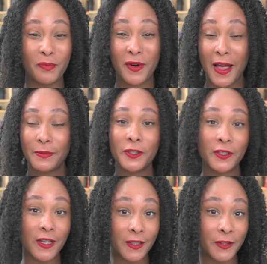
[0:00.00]
Perhaps your
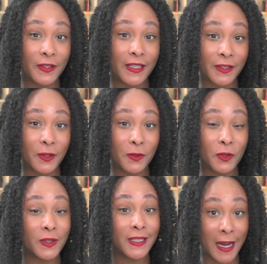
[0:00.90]
doctor has
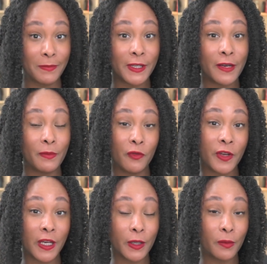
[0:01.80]
told you it's time to get
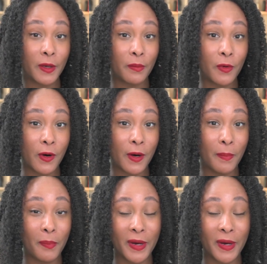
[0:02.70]
moving a little bit more,